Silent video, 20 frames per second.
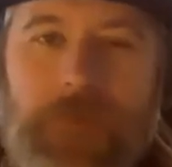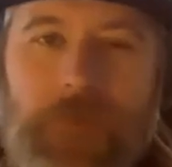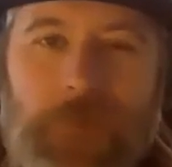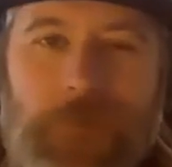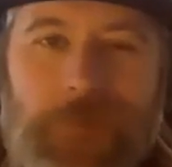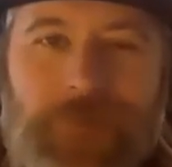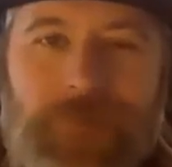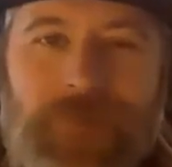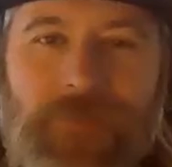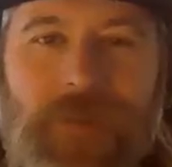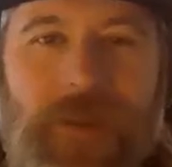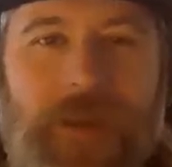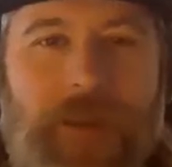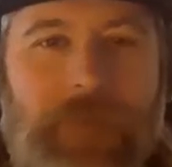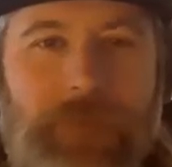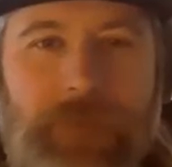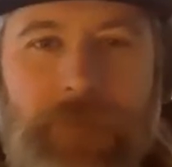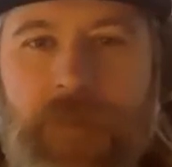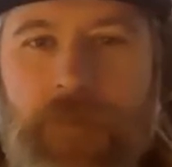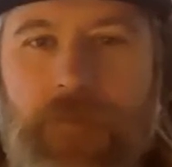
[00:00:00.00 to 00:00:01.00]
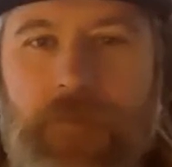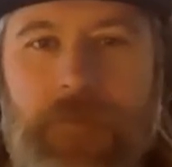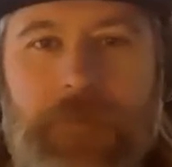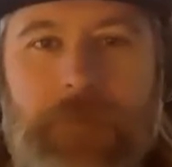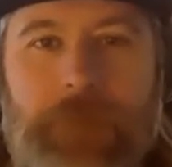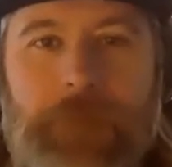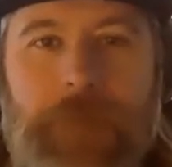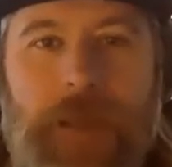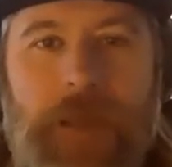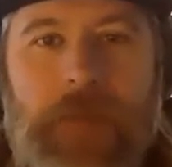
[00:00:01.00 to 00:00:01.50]
So those 5
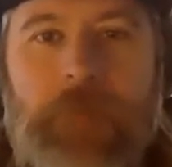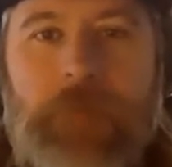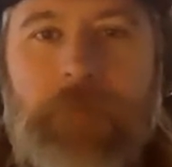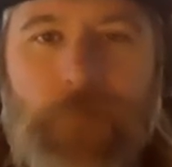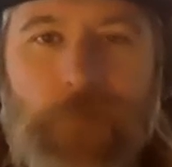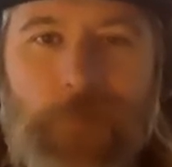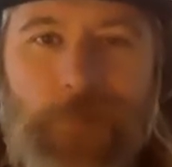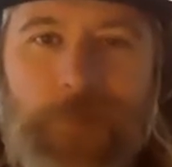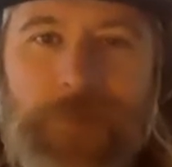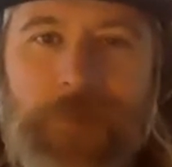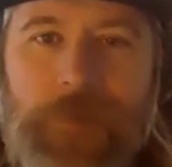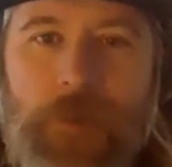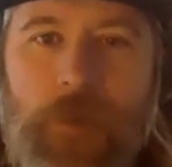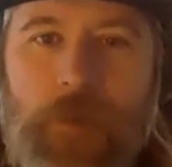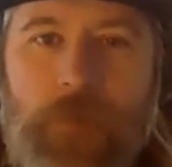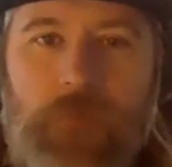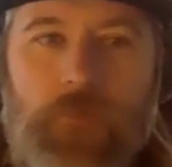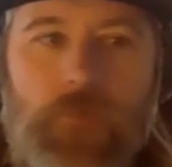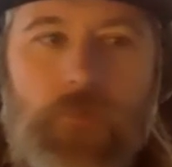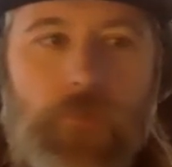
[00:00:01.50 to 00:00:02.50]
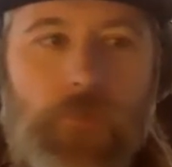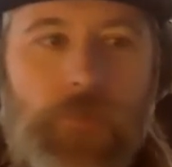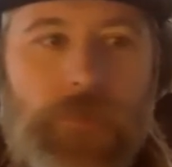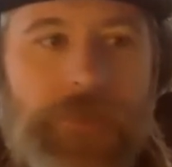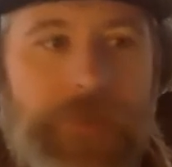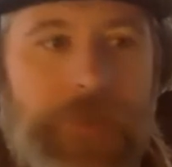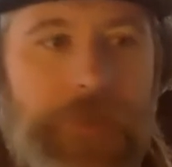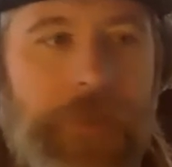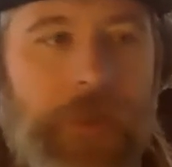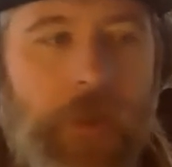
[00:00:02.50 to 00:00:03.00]
mils back and forth, not
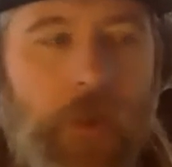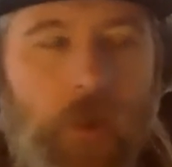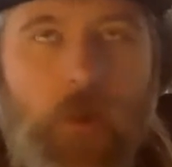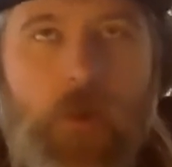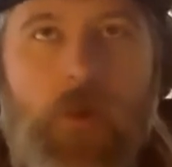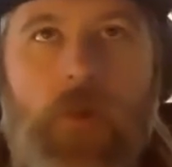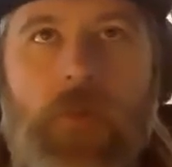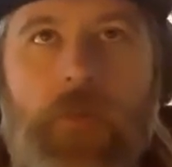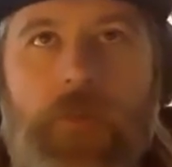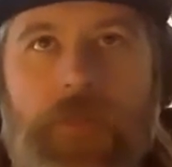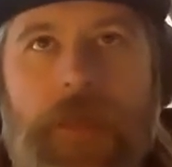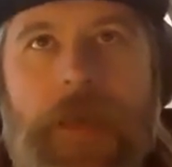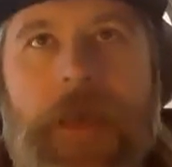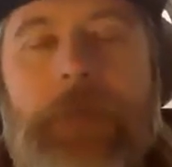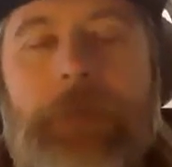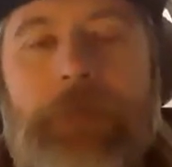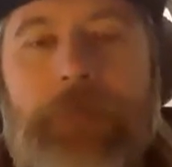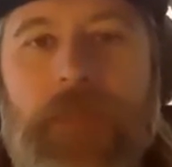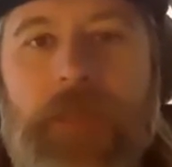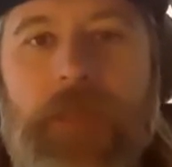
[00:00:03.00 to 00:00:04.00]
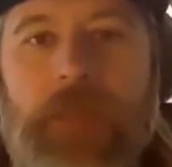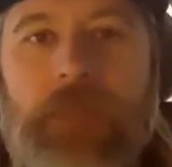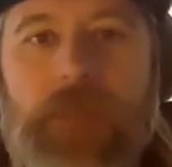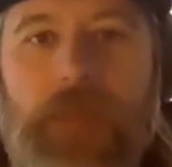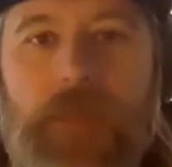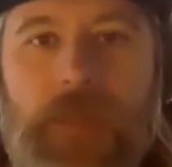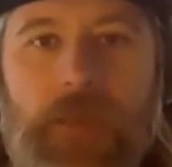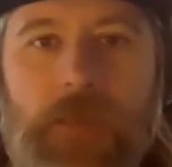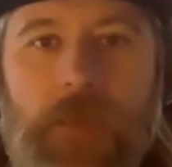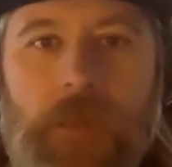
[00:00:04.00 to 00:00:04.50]
really all that big of
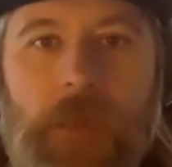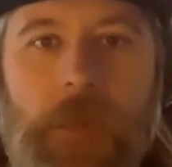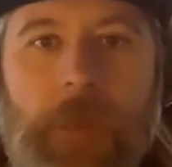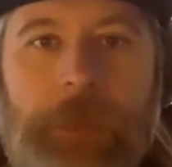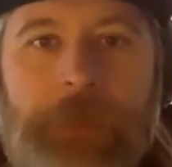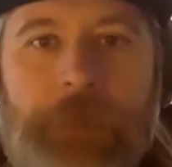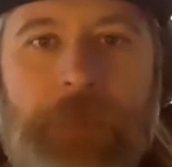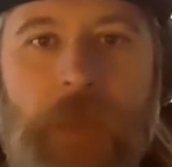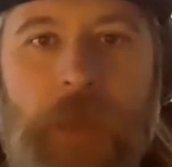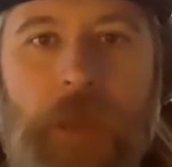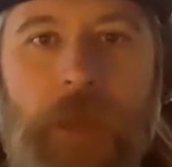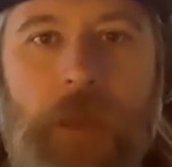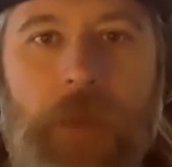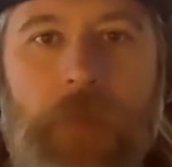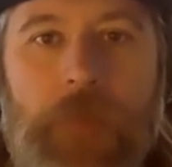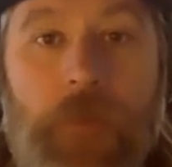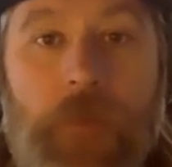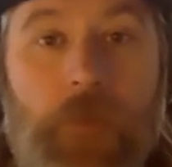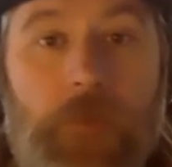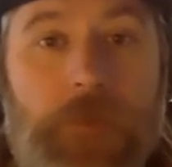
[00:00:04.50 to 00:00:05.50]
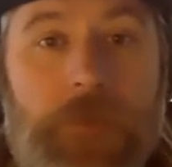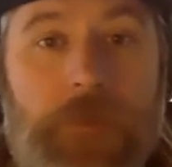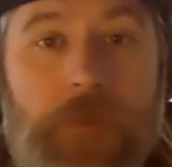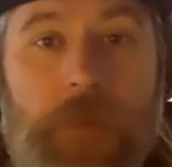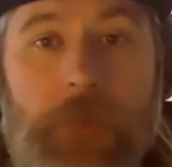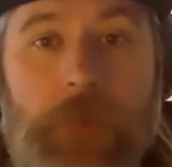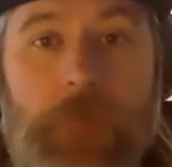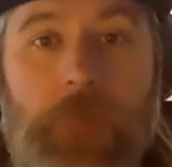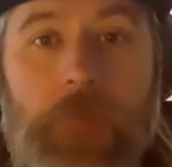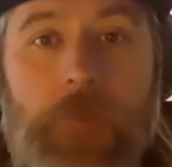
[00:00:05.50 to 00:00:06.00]
a deal. The only
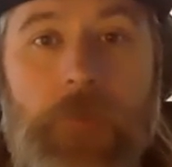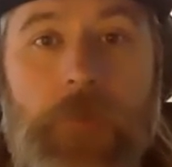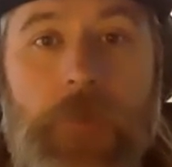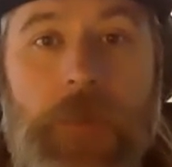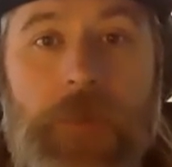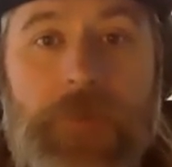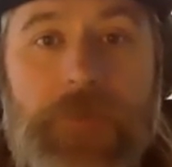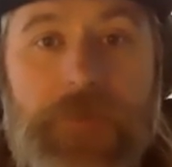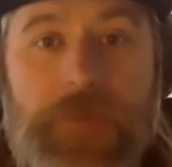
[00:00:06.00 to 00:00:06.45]
time we would